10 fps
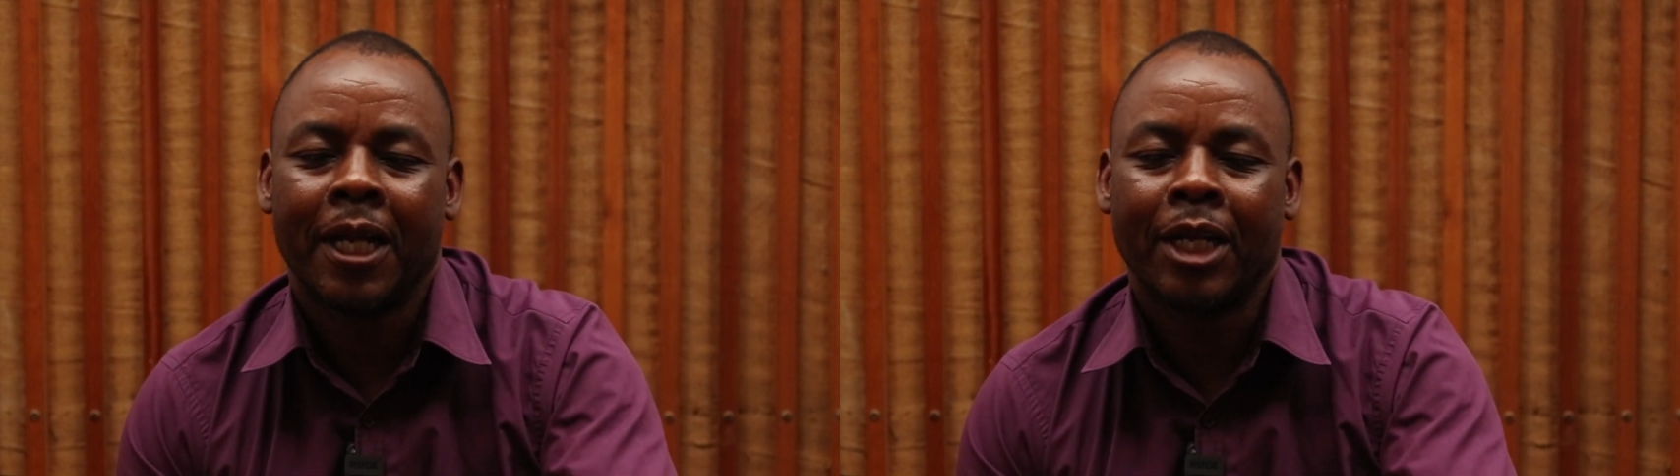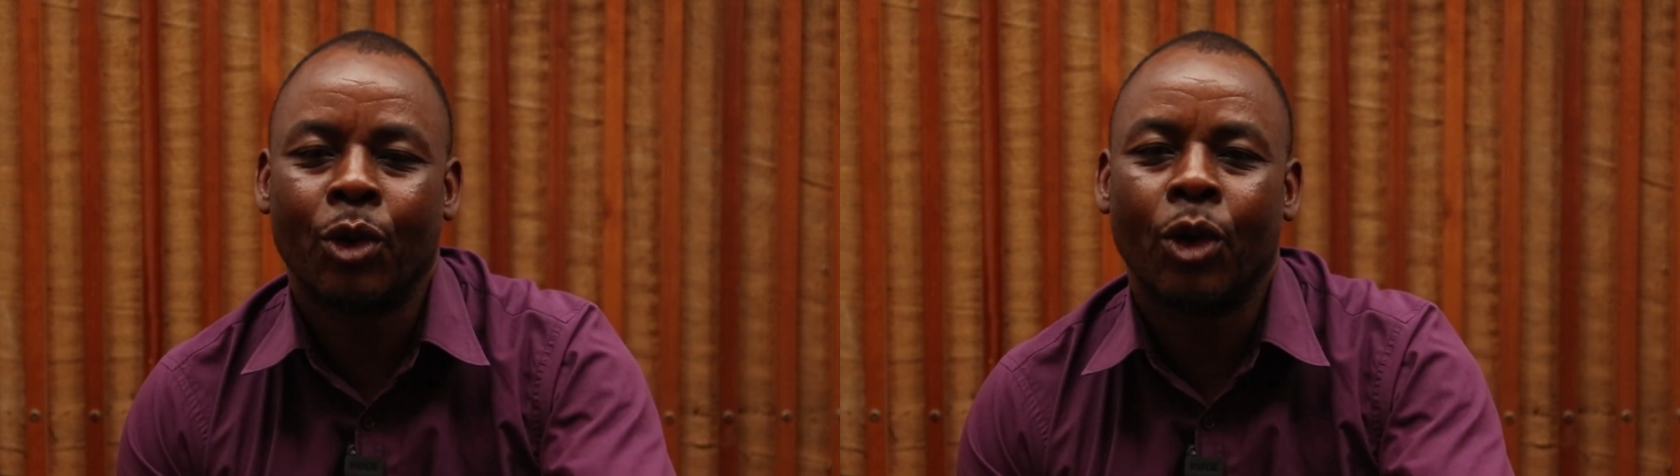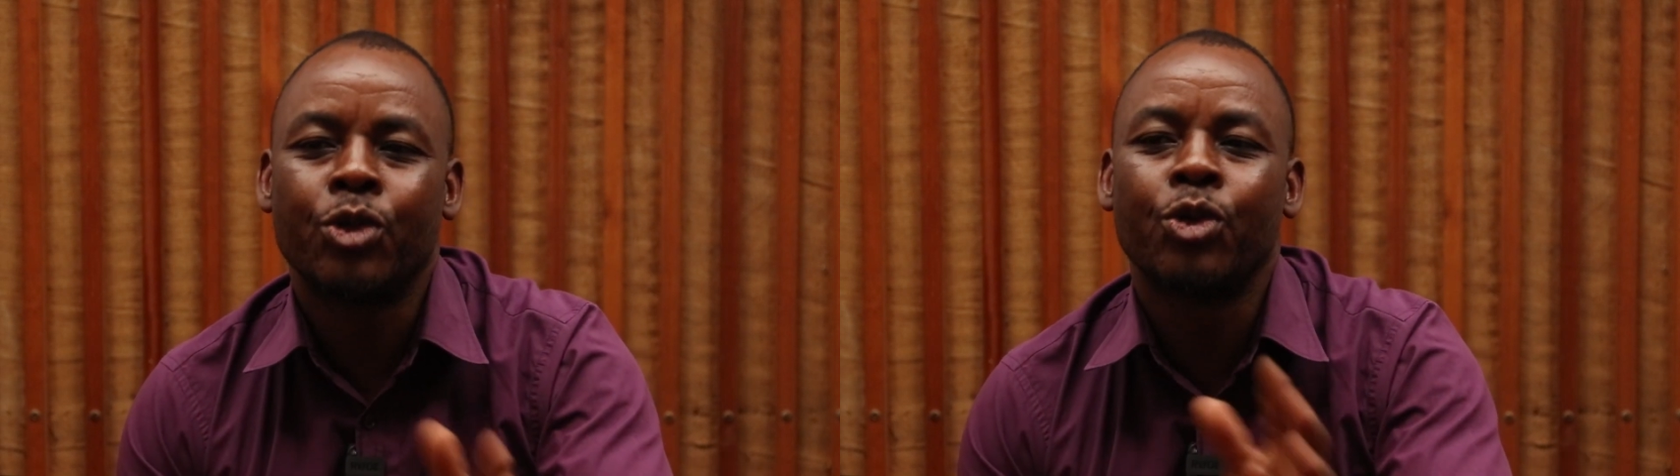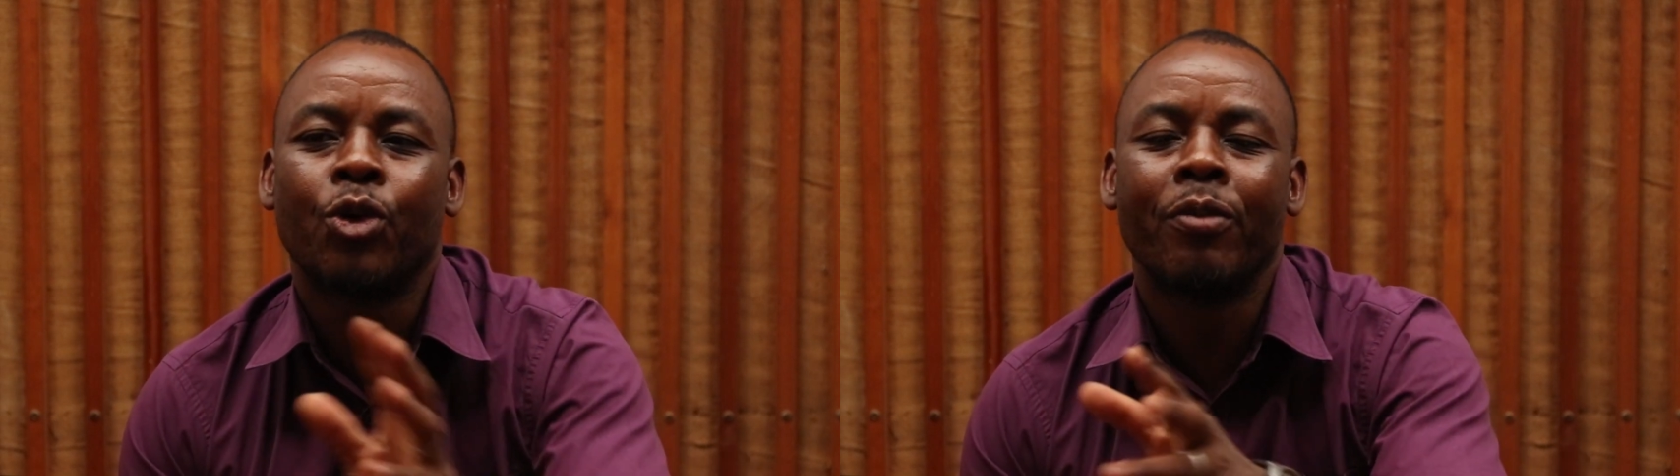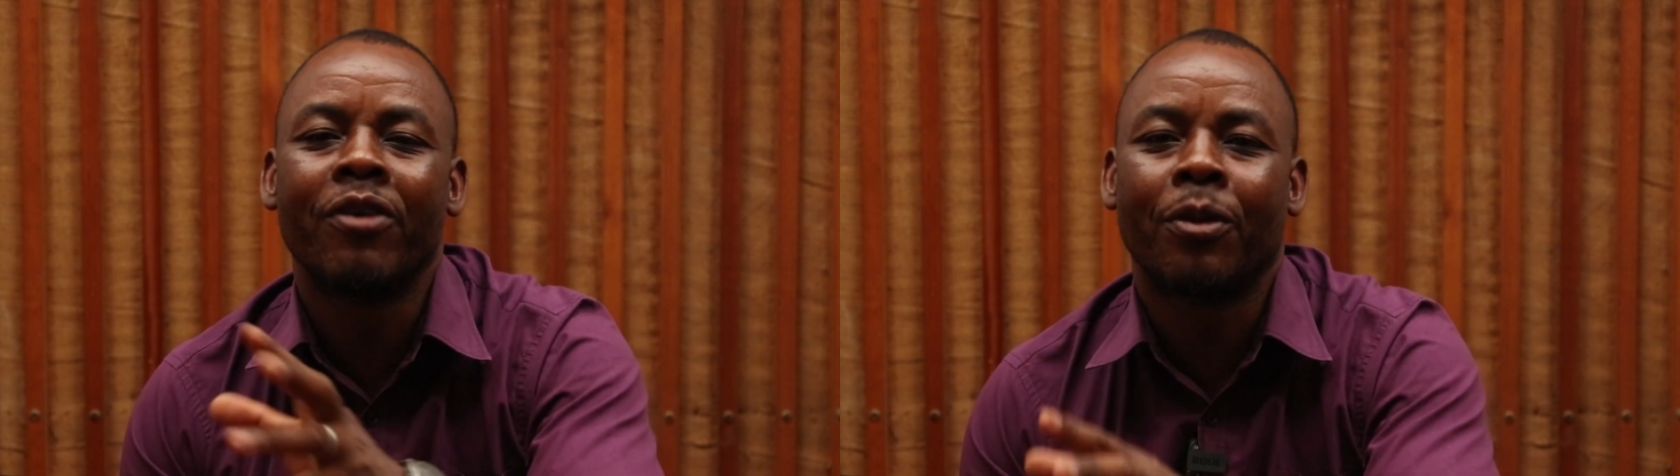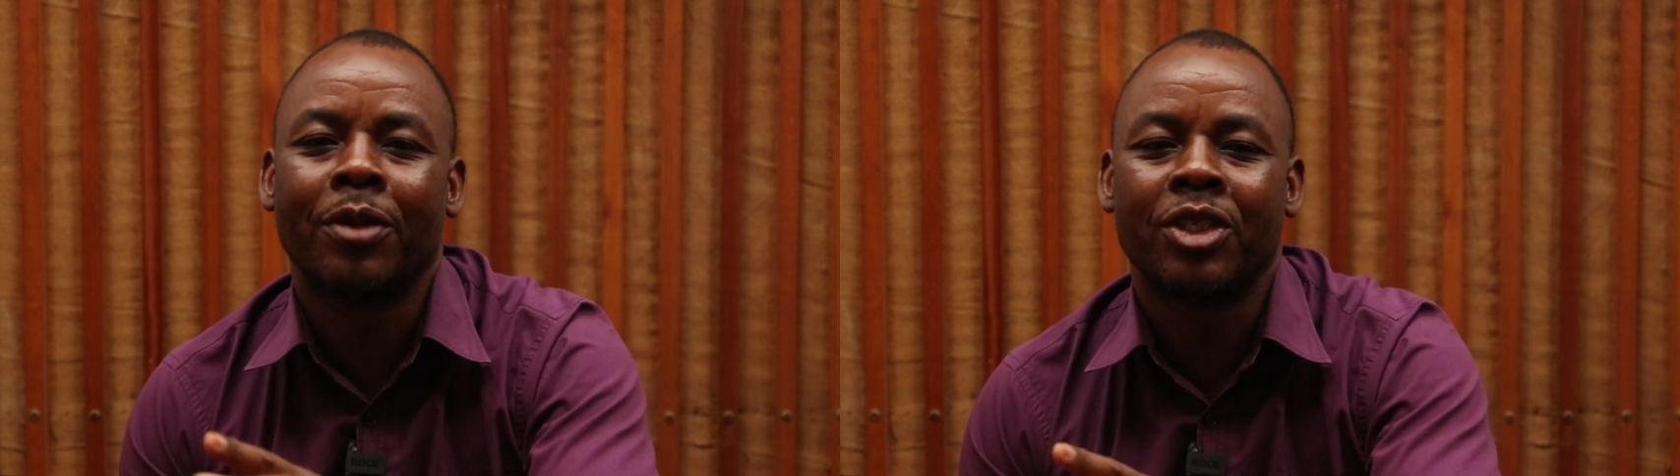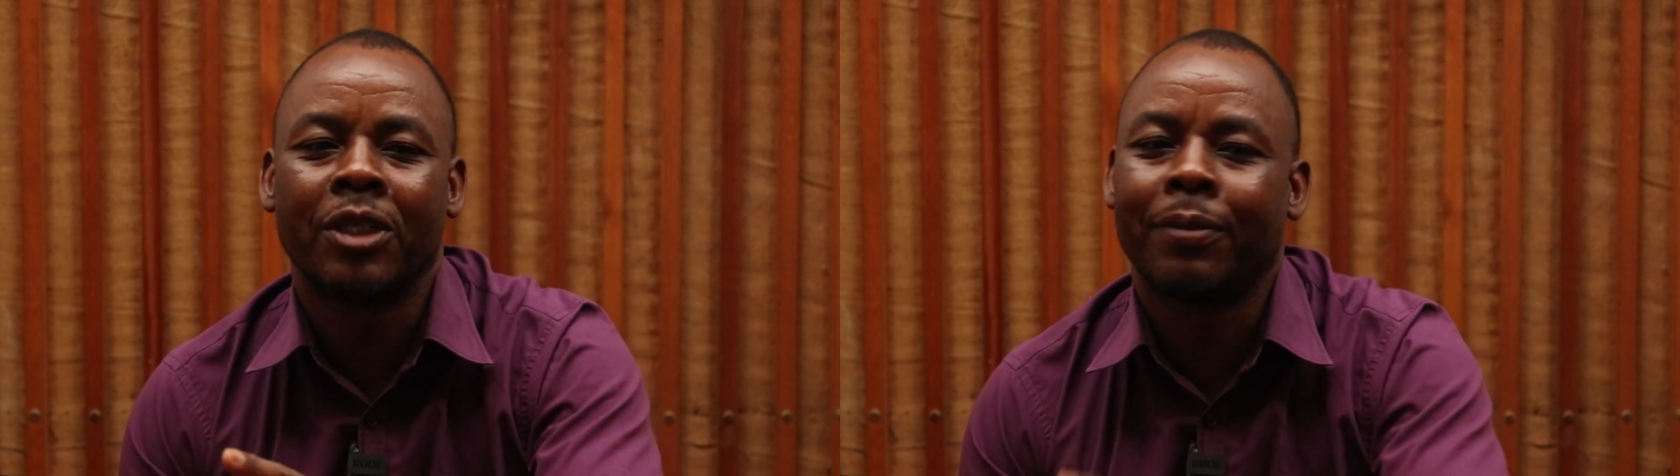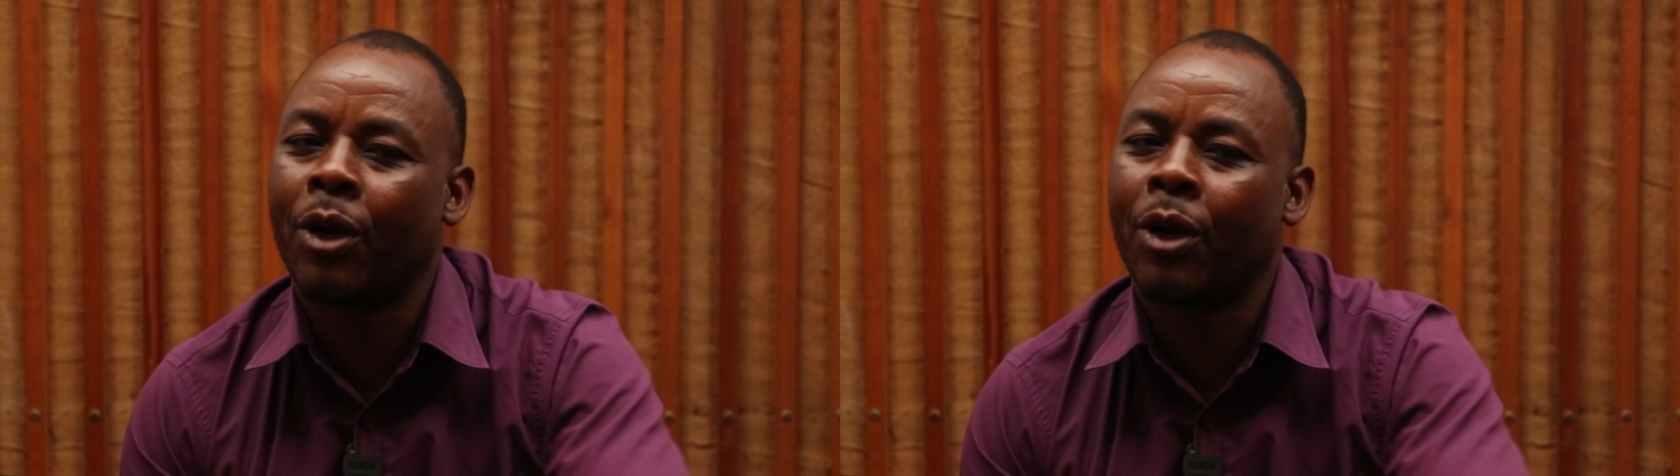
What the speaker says: And God took me from the sheep.